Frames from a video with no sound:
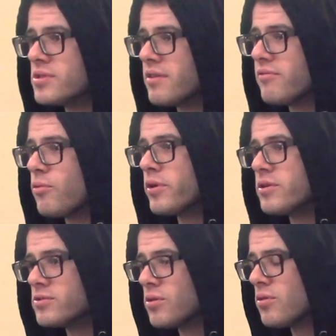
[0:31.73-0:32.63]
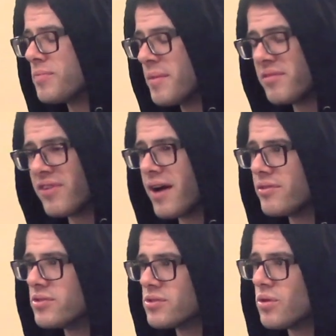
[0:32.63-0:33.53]
at 4 years old, maybe 5
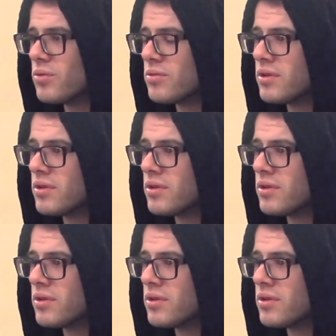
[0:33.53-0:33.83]
years old,